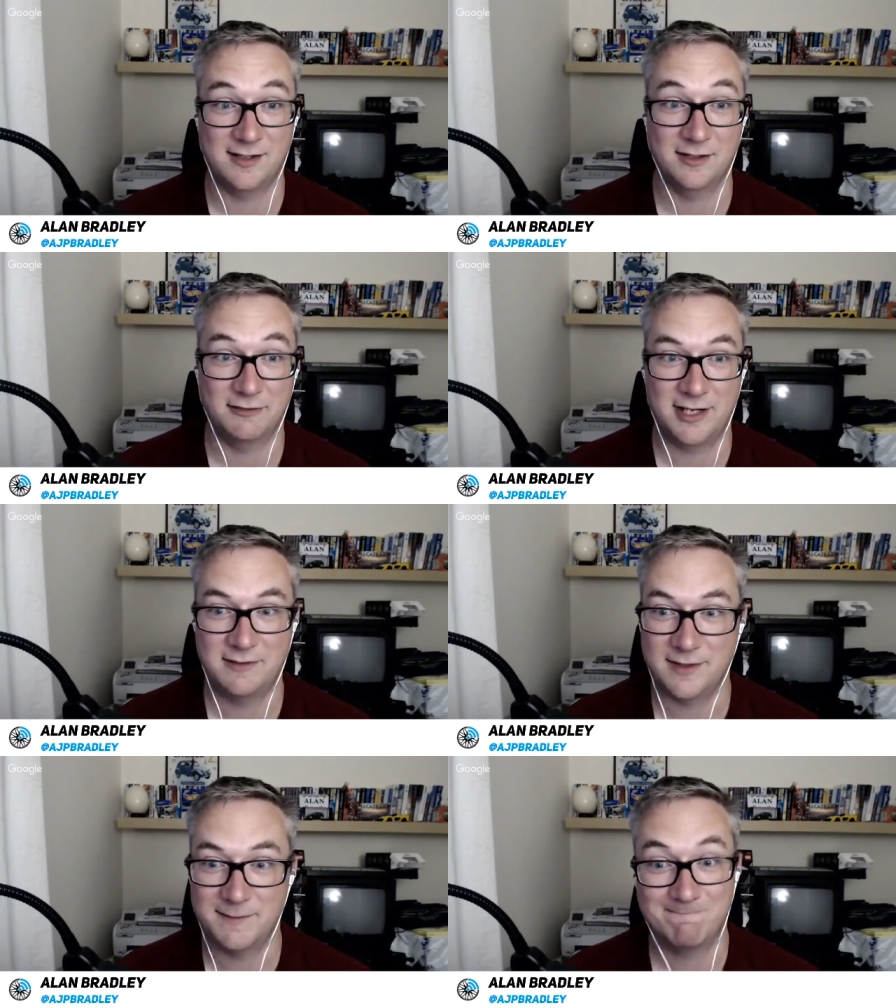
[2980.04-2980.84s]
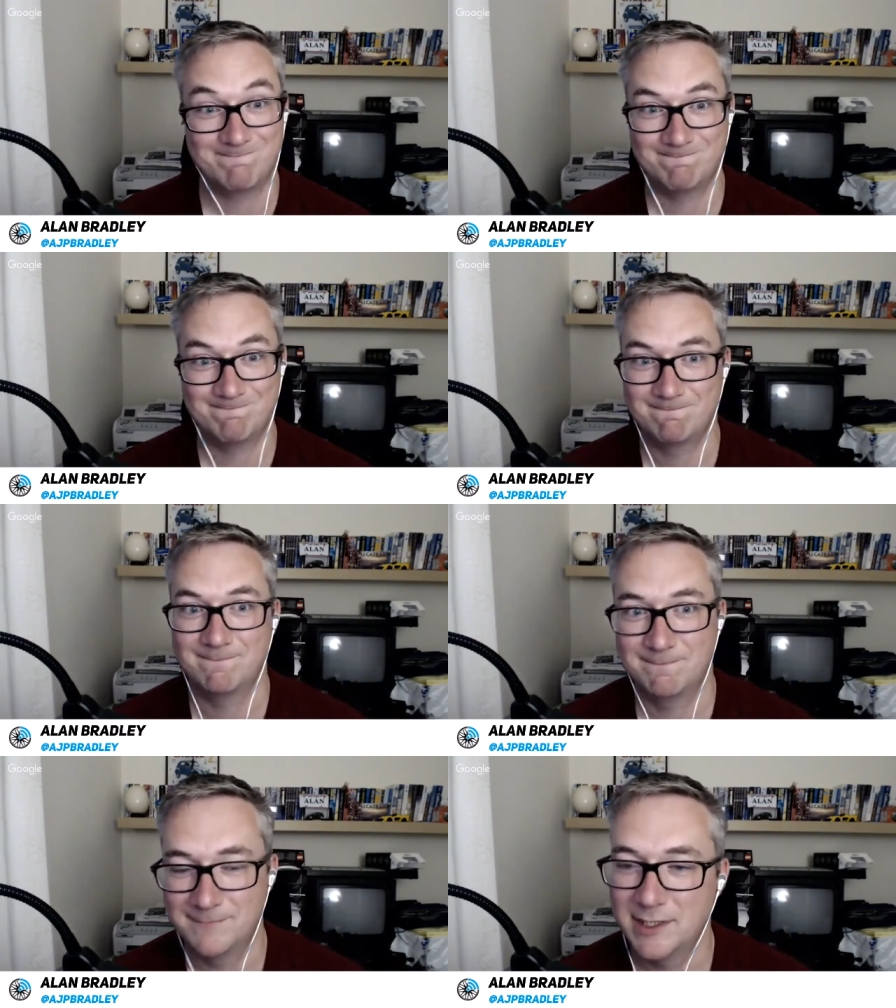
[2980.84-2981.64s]
at the rest of us.
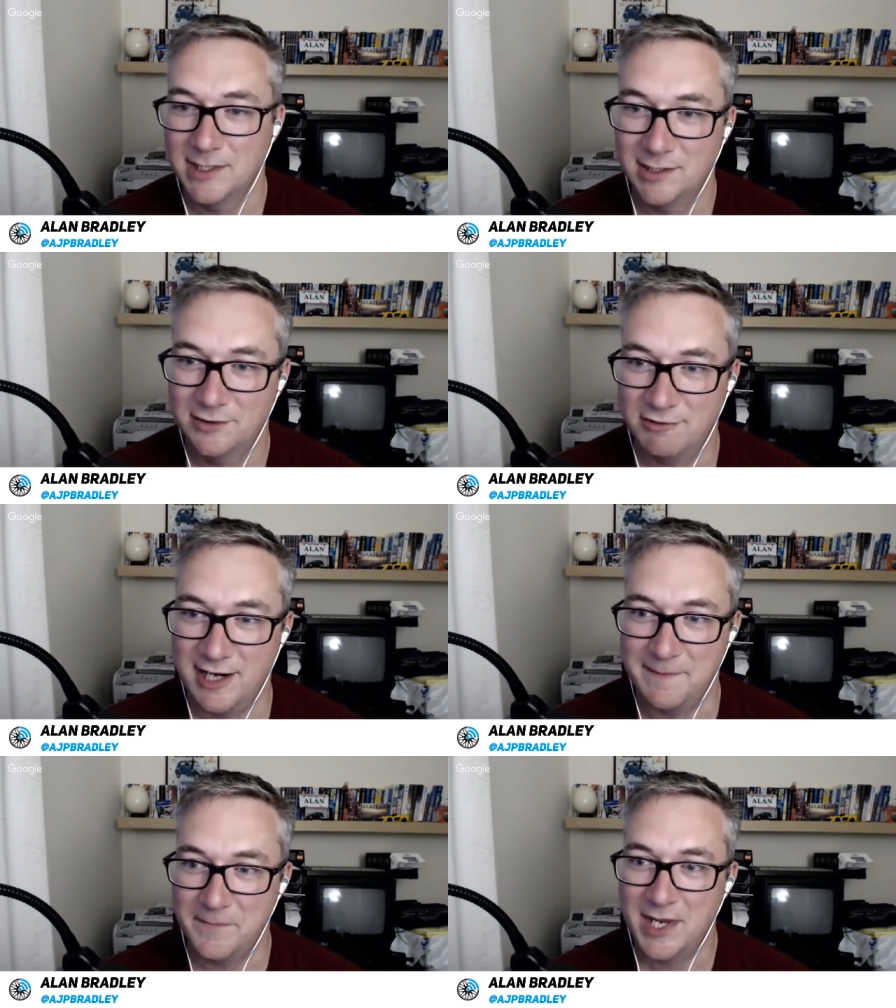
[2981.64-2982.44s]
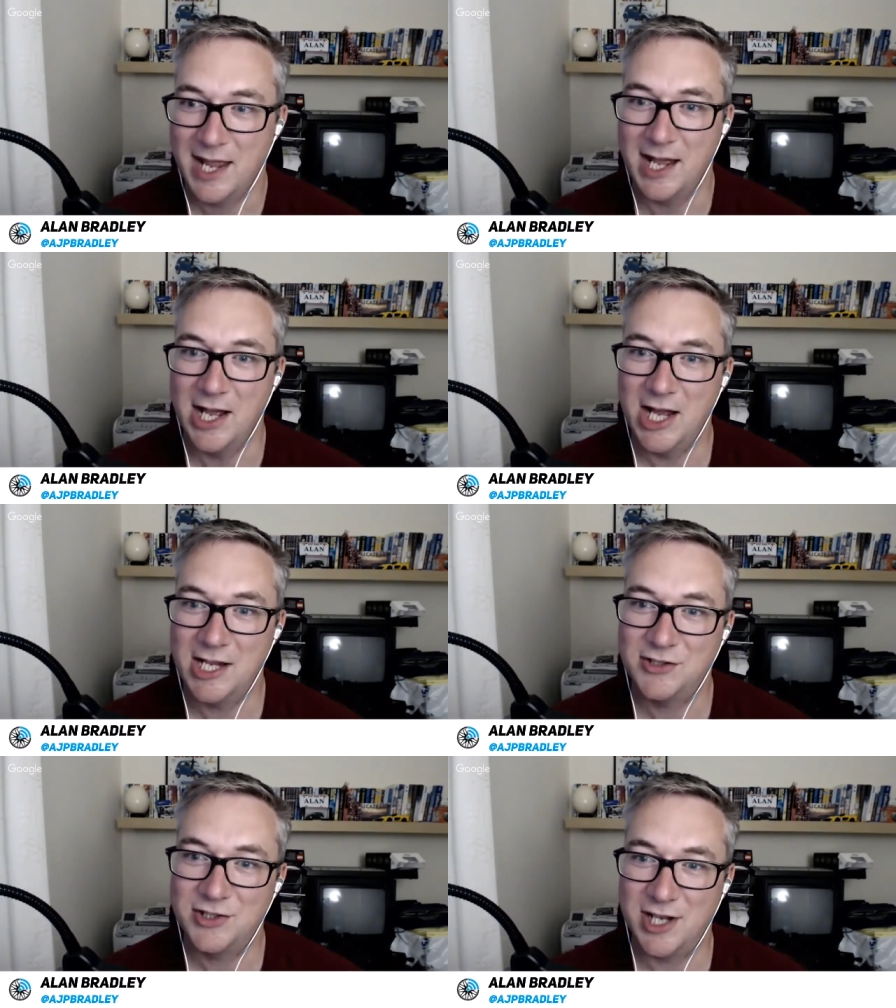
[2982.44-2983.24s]
It's great.
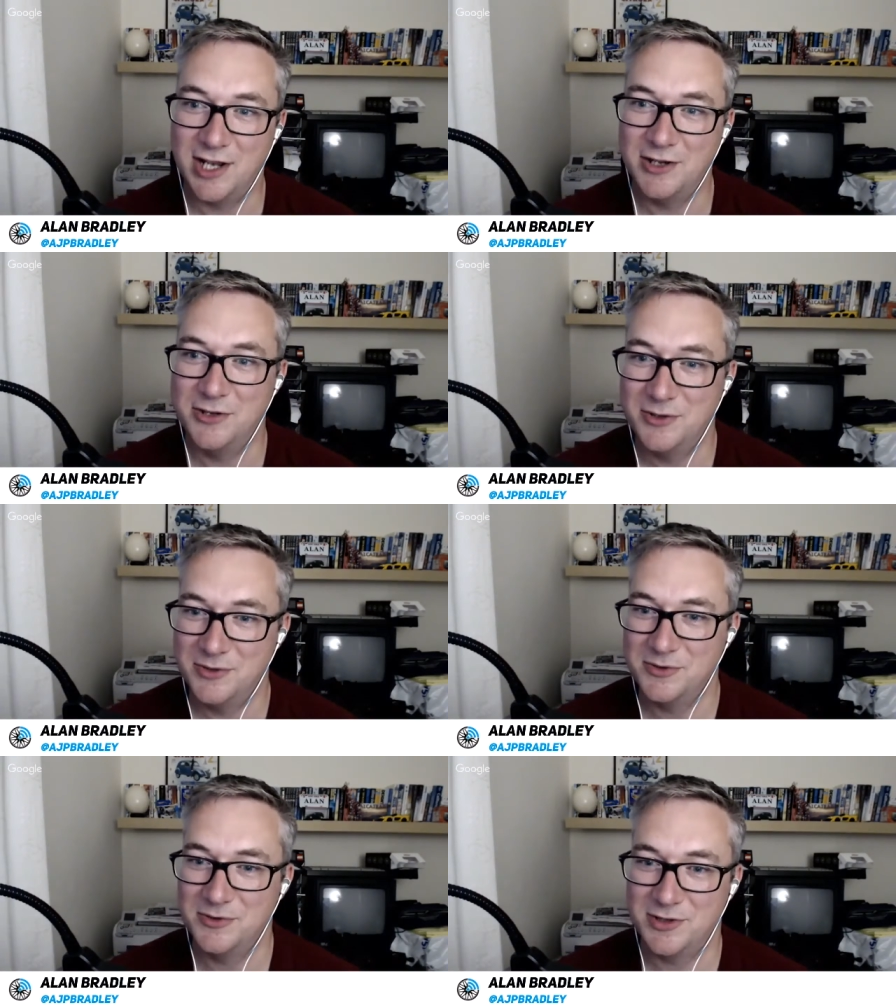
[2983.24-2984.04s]
So yeah,